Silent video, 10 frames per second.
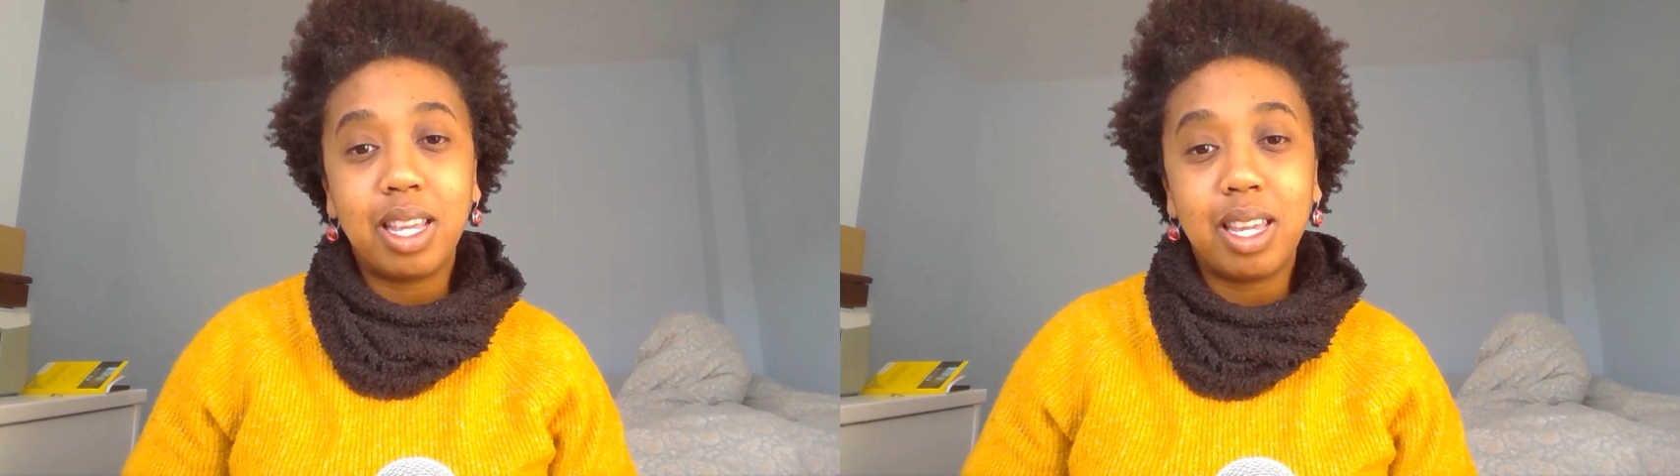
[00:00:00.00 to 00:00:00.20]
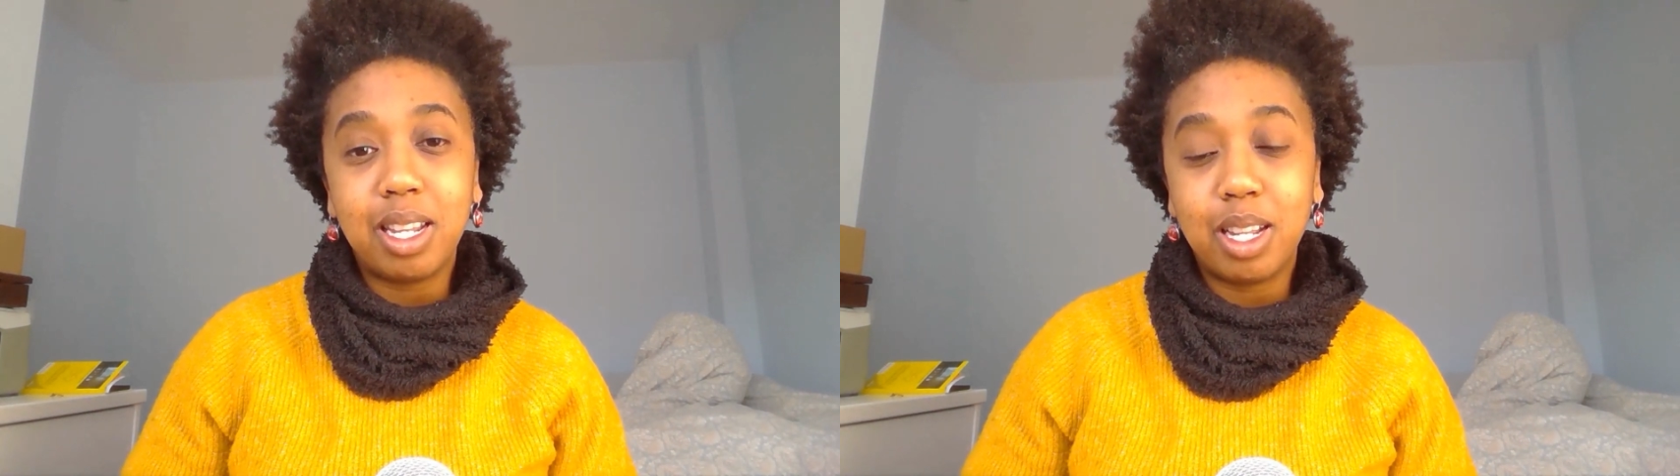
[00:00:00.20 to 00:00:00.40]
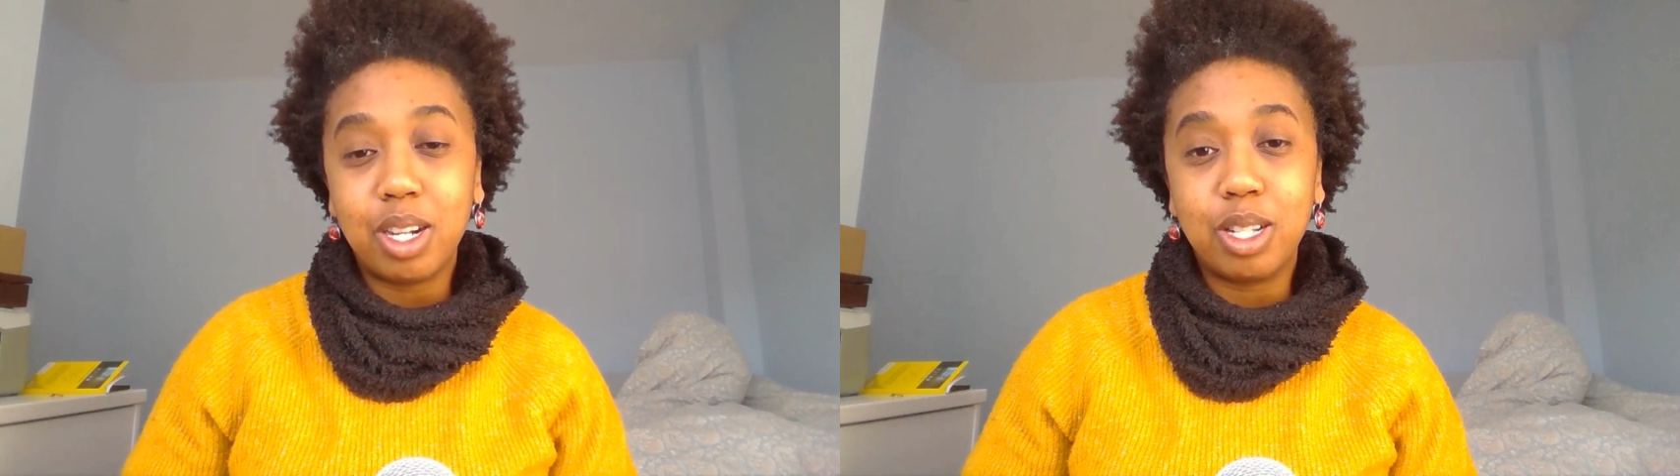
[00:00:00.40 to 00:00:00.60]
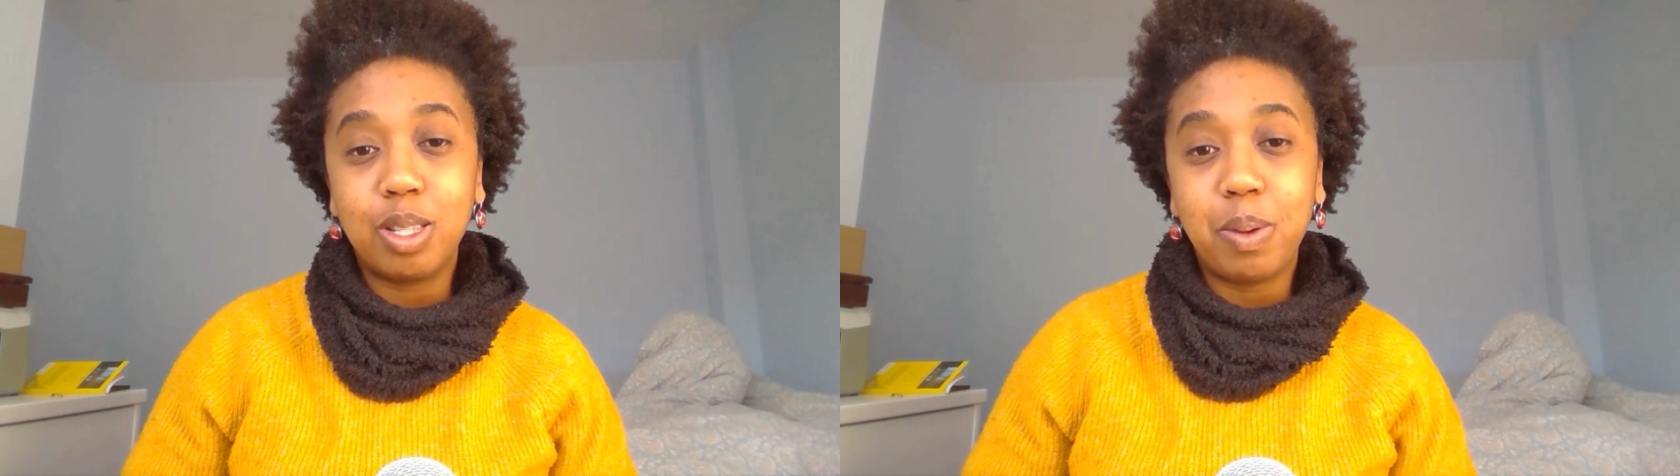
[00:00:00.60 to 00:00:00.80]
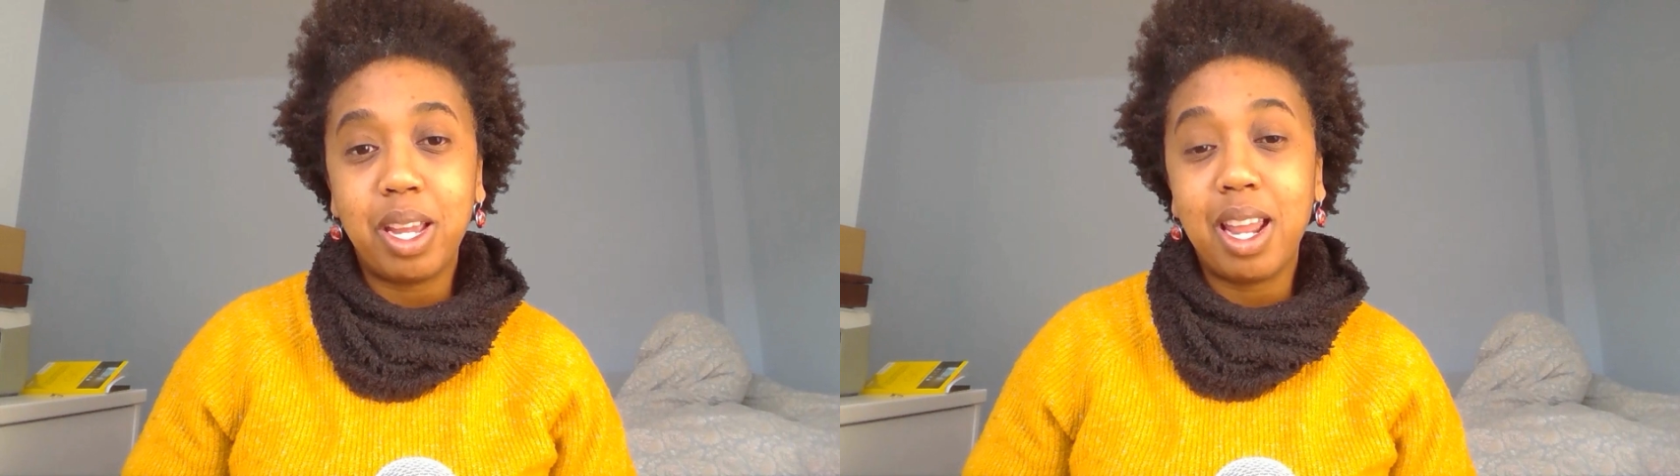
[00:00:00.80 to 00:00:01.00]
in here in
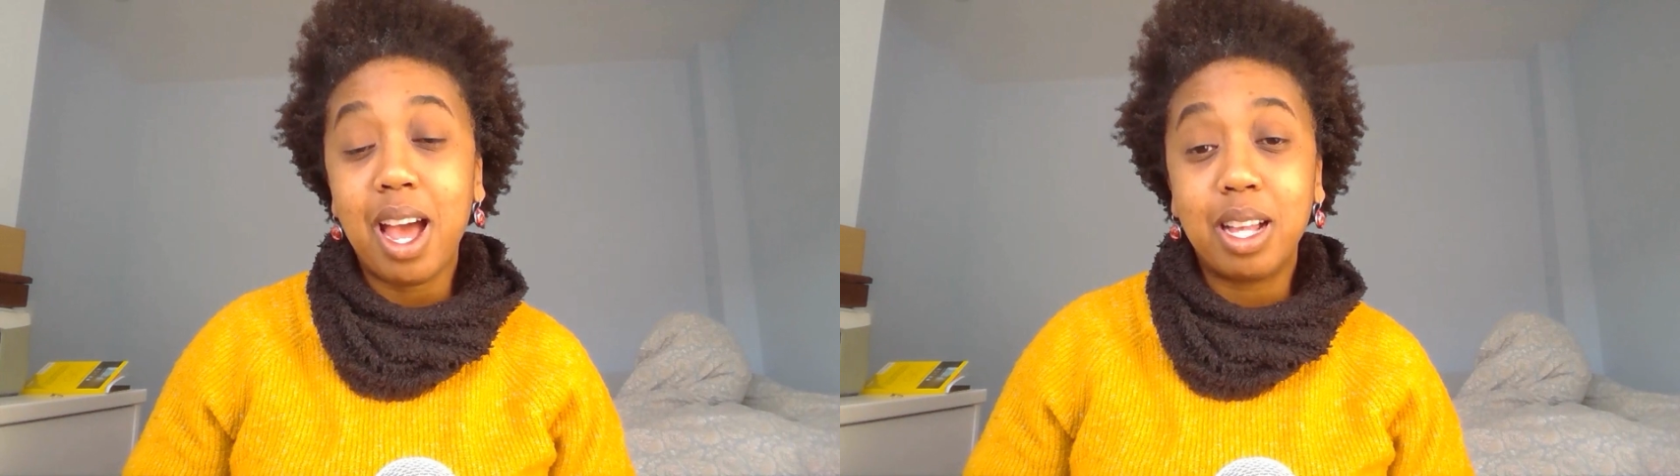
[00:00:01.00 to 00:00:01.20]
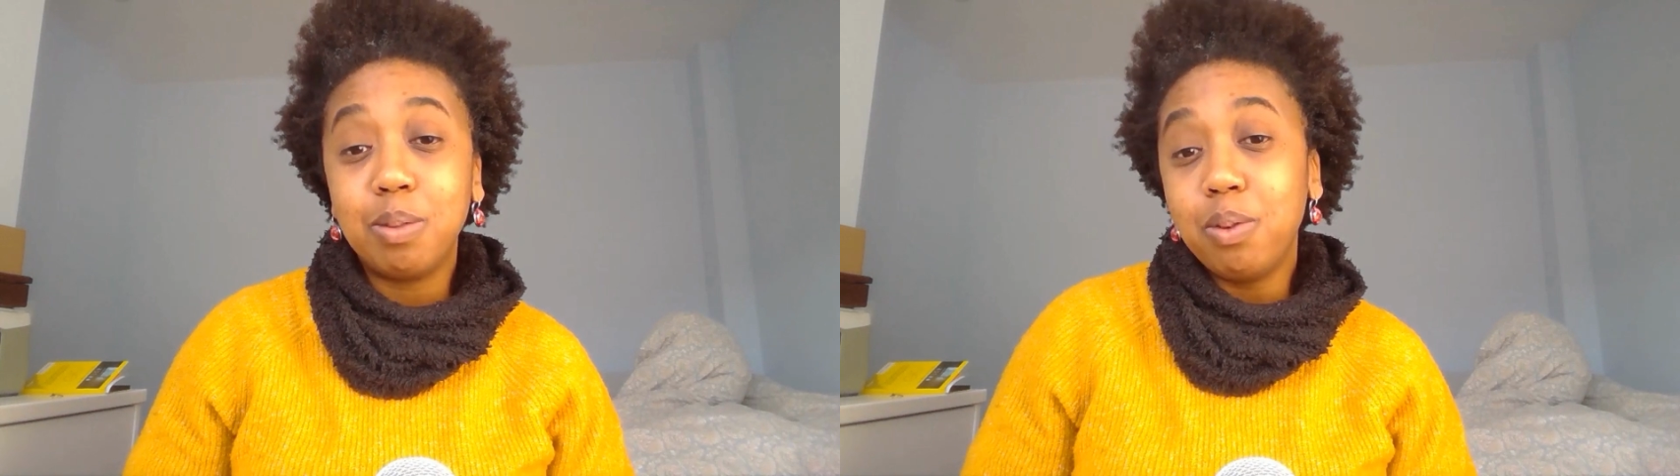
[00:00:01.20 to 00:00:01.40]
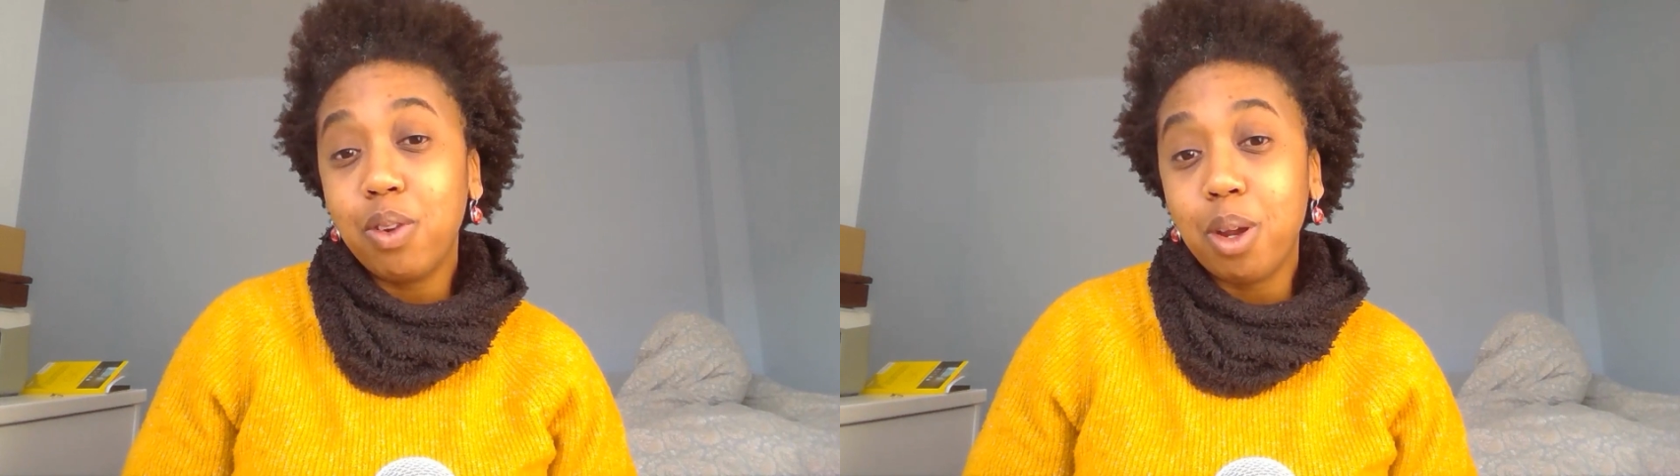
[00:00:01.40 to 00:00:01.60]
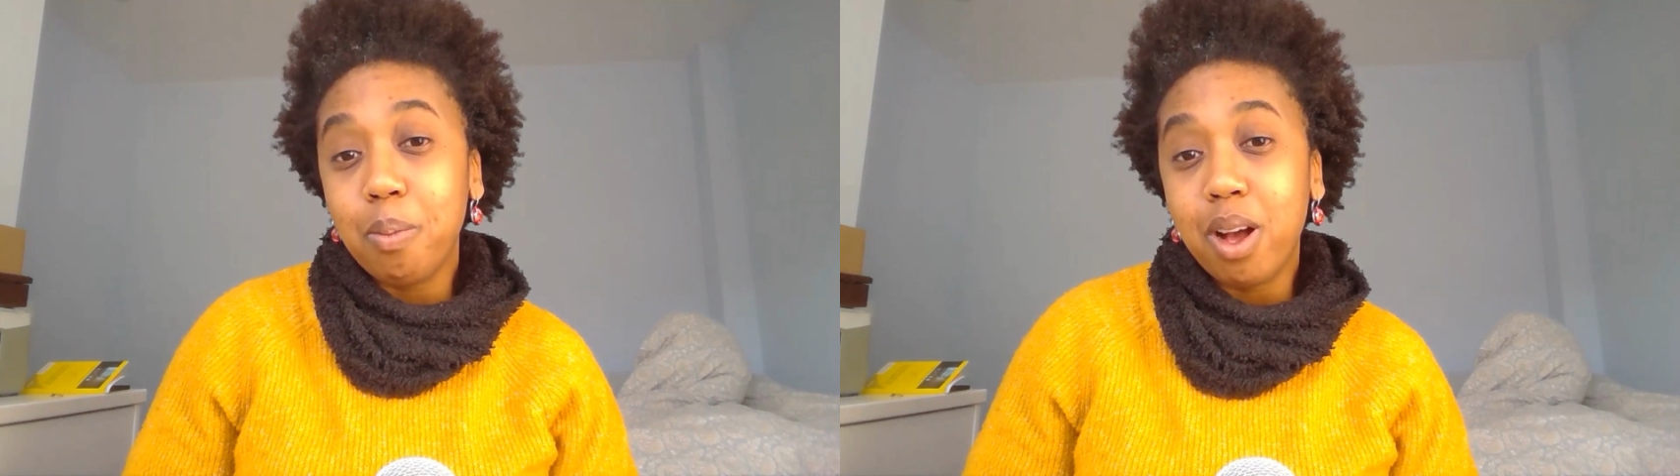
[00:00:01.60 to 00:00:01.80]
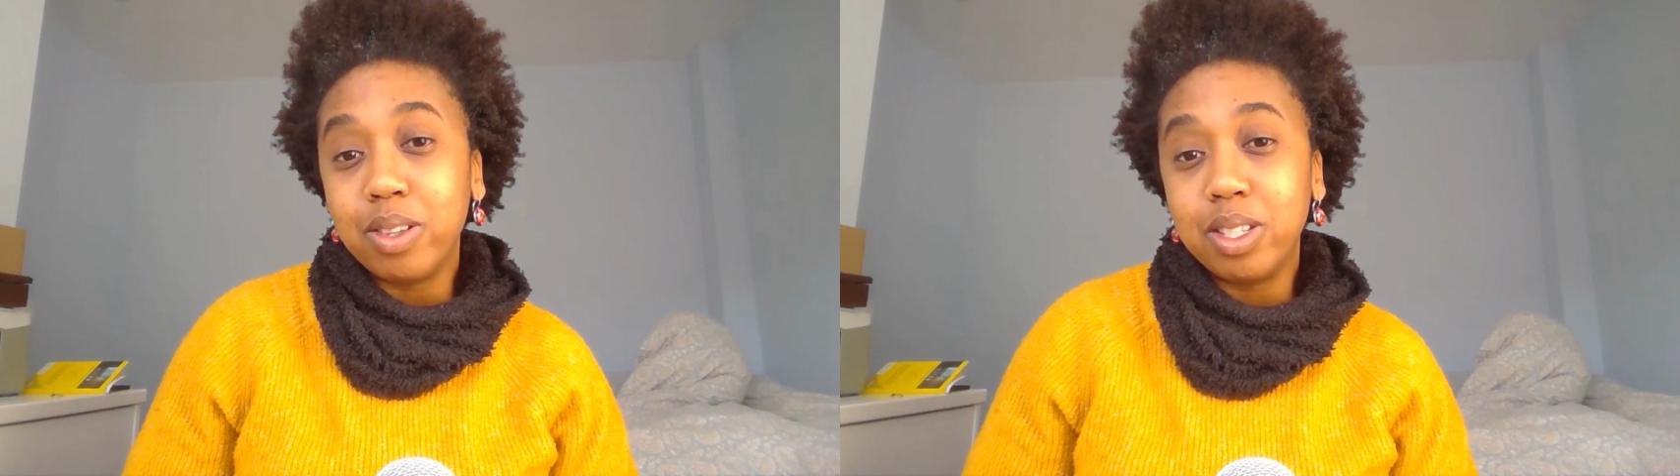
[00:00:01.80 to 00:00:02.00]
Spain has been very
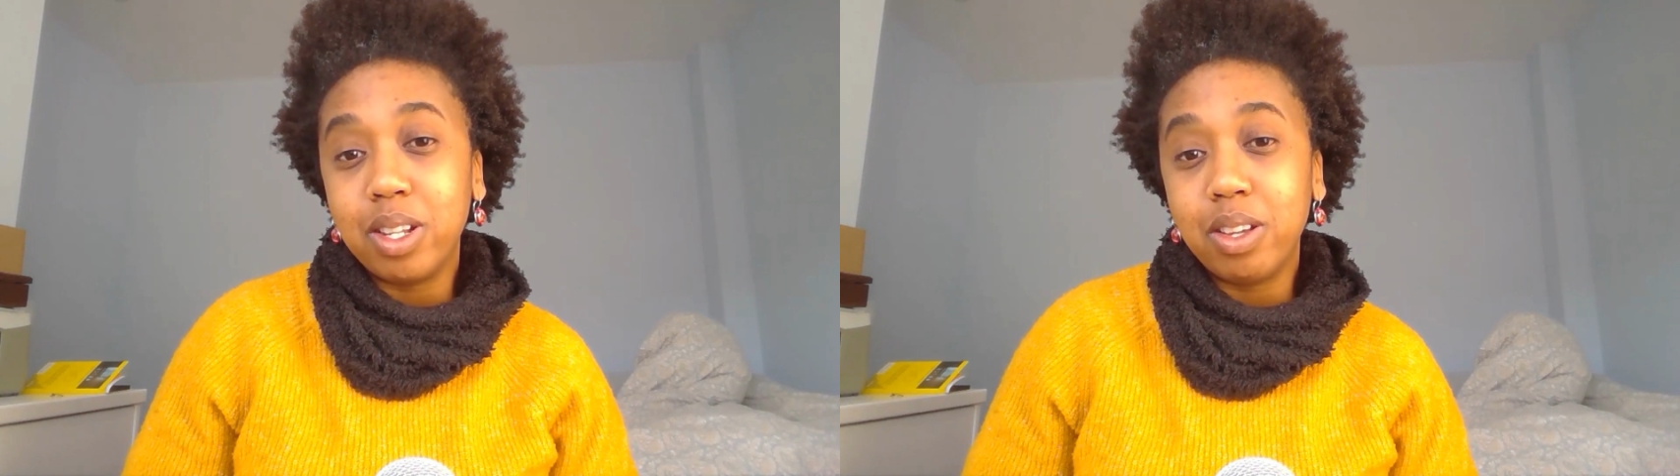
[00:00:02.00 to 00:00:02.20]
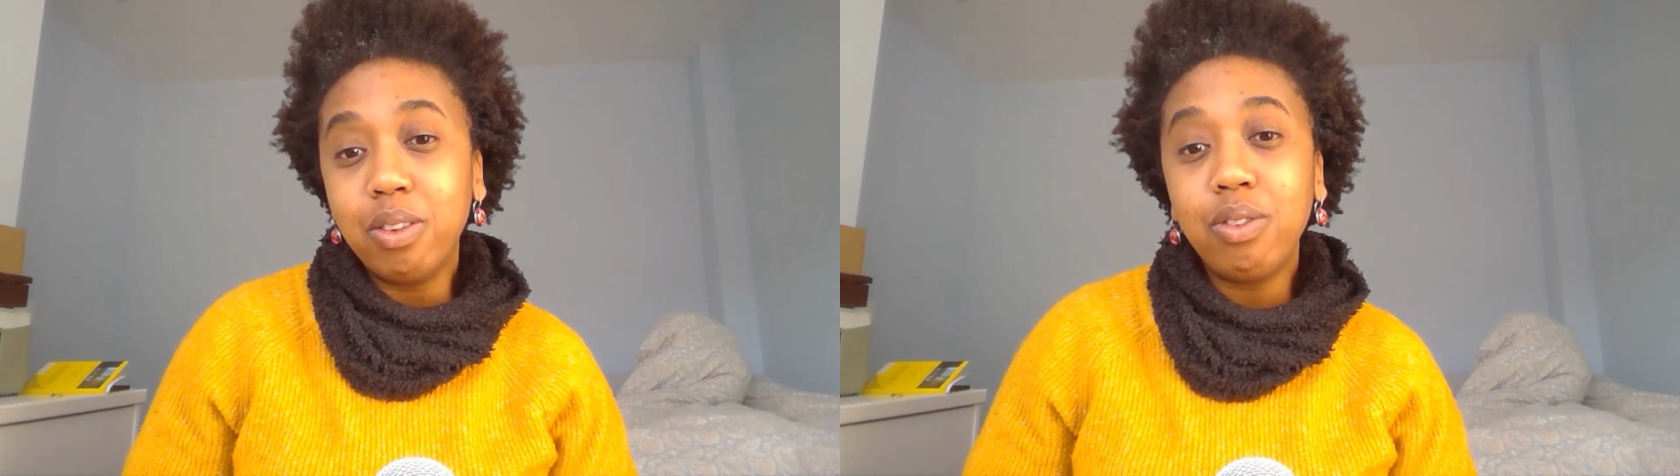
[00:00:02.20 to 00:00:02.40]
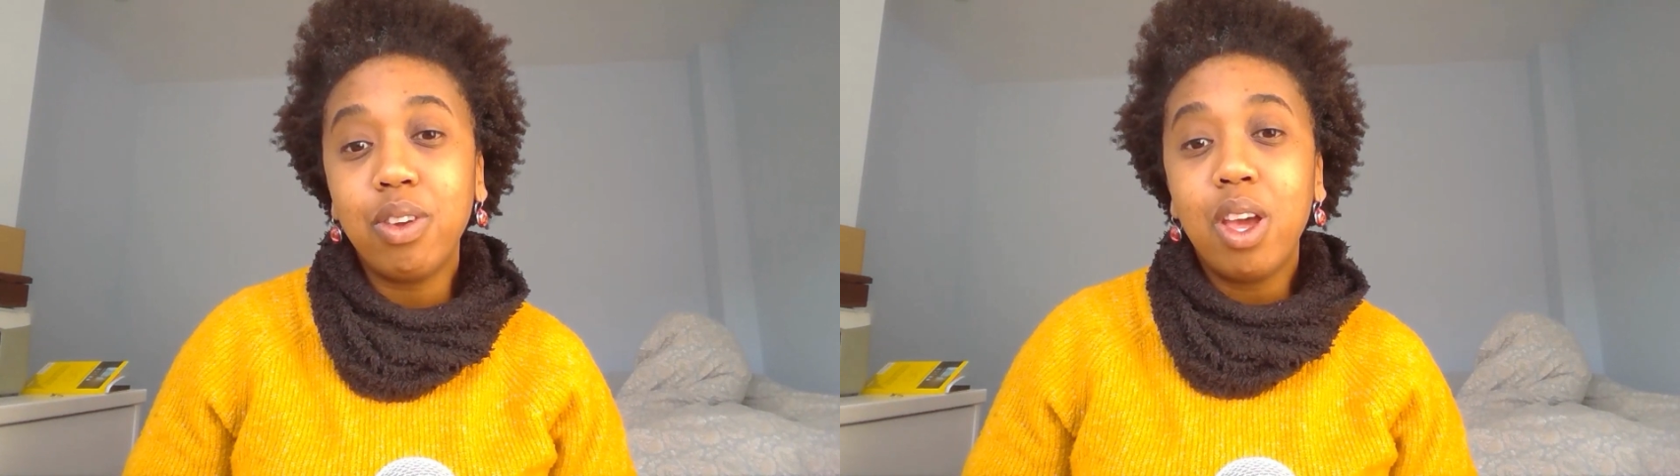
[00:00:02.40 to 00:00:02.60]
positive,